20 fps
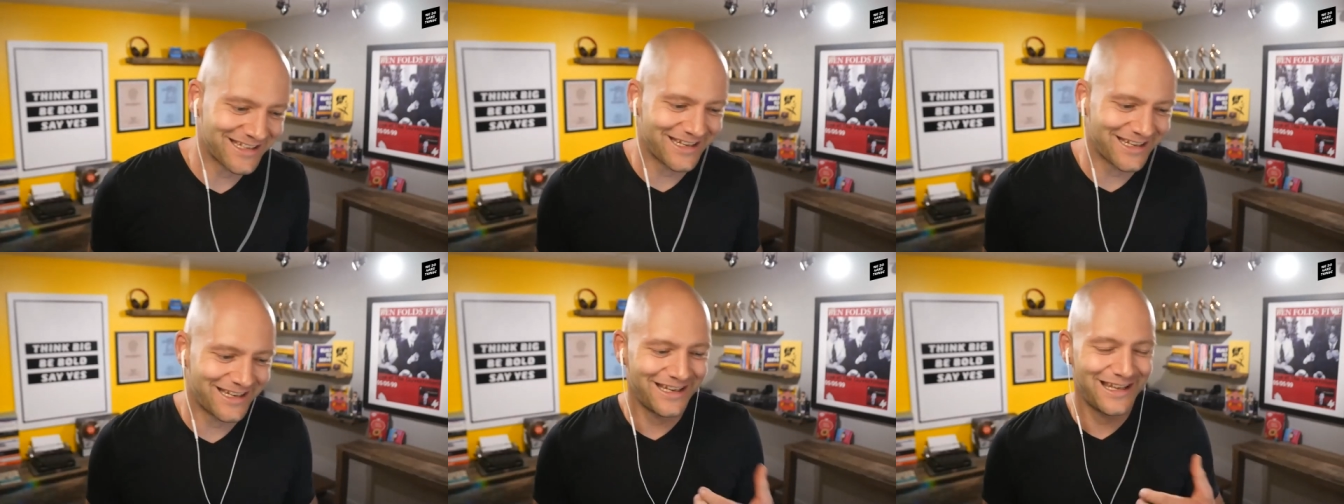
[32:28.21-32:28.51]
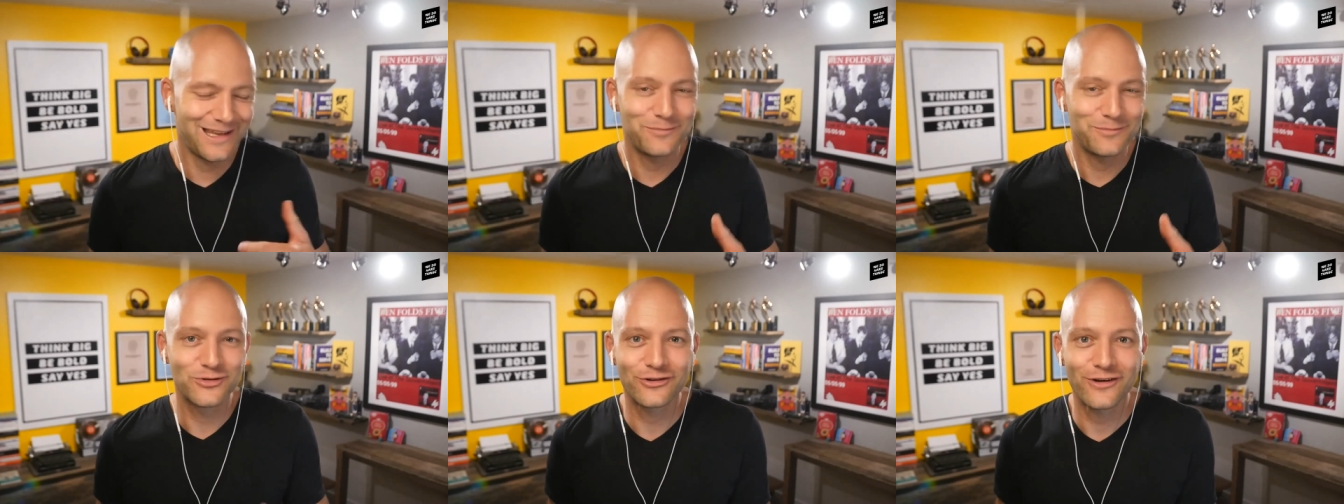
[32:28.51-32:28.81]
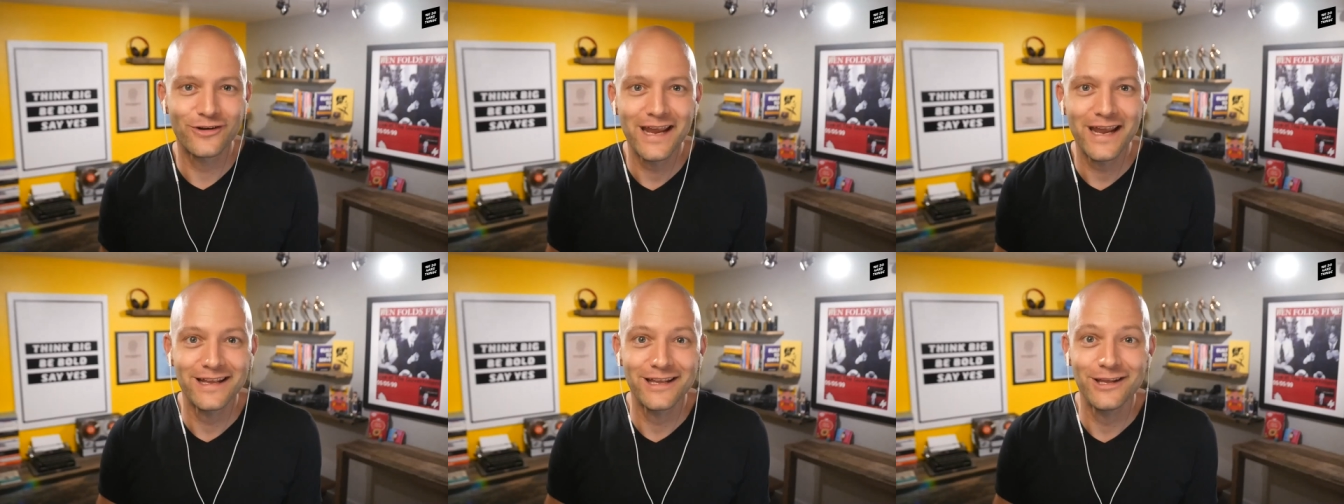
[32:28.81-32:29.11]
I can keep
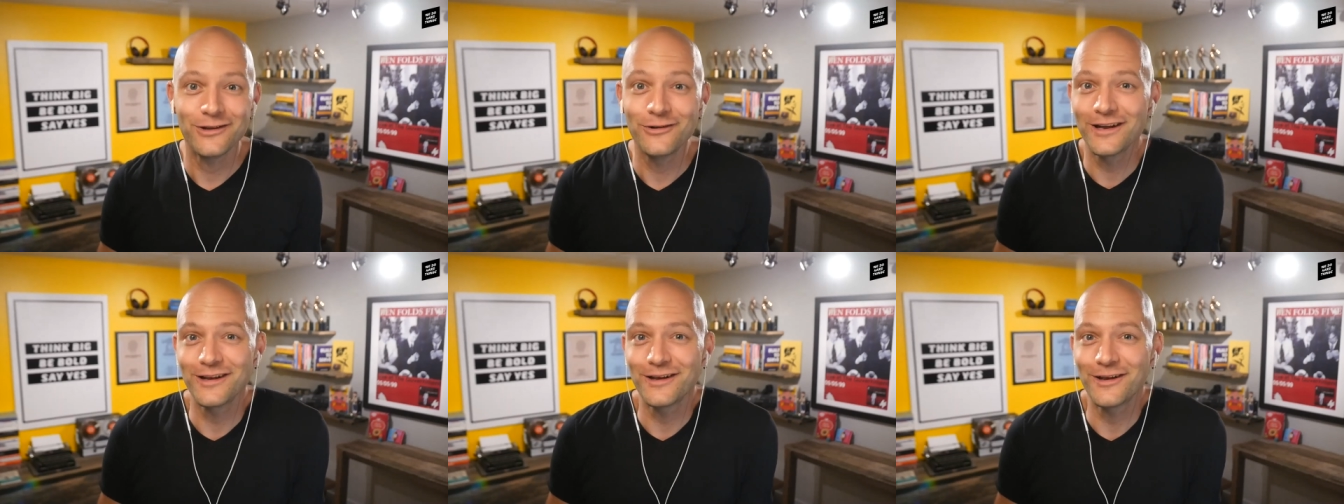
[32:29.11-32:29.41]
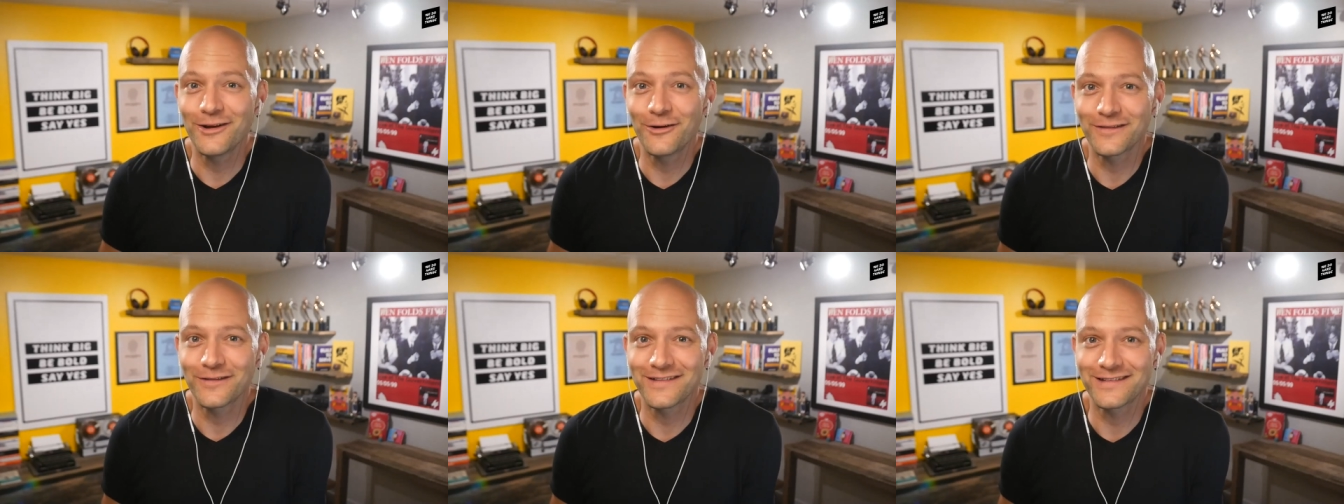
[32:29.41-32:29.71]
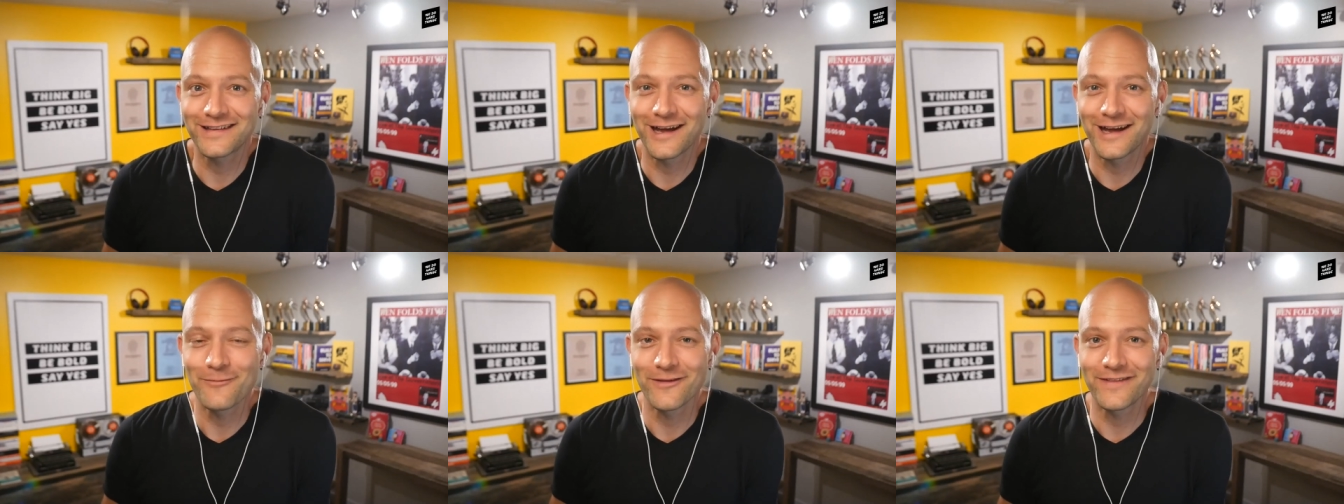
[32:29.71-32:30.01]
training. You didn't know at the
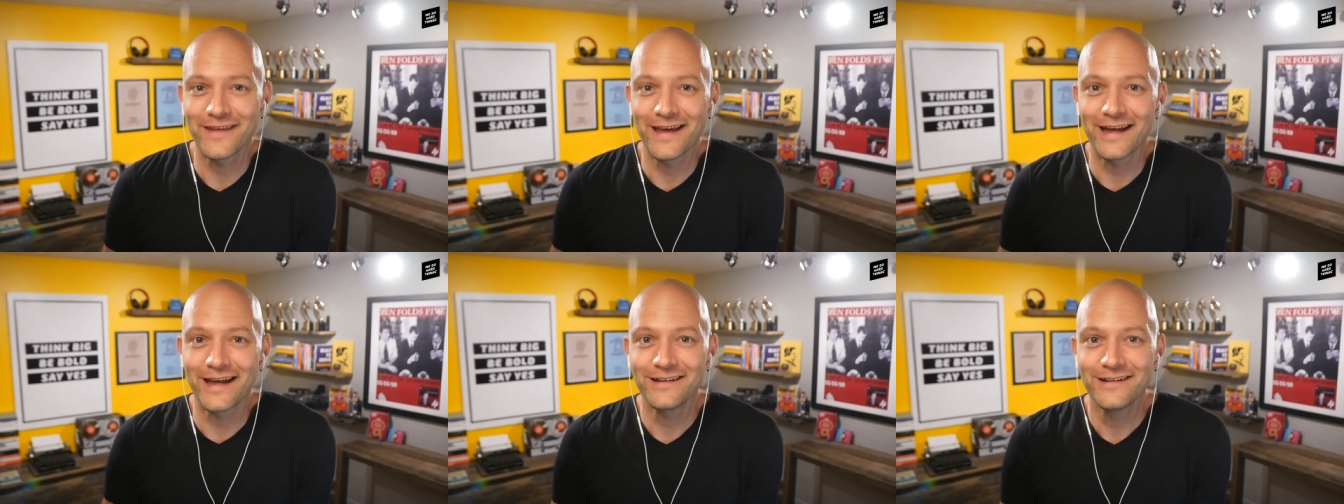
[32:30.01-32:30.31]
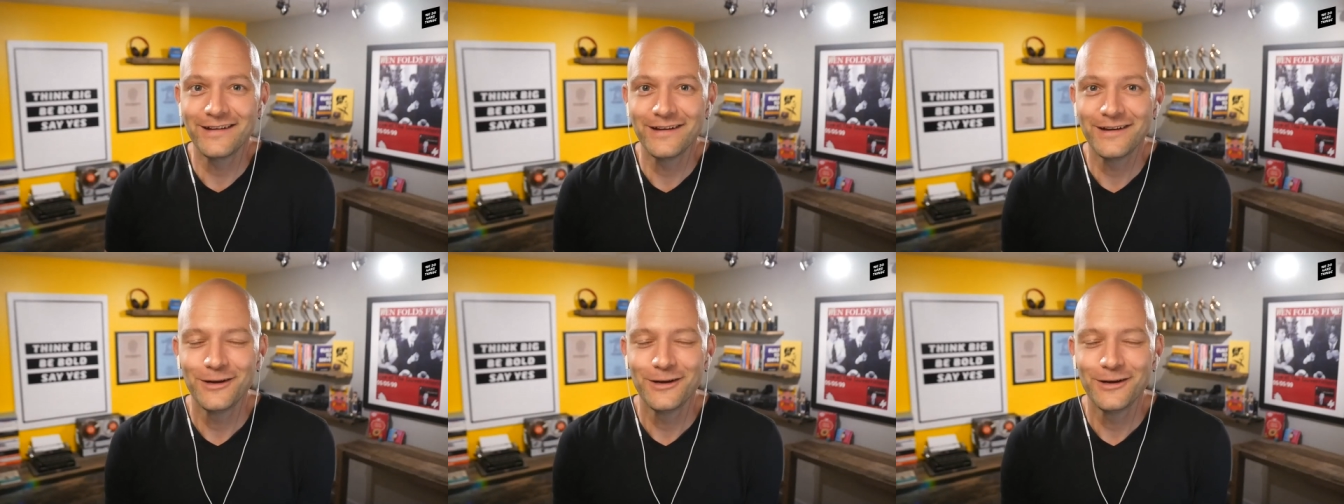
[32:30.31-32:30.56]
time that that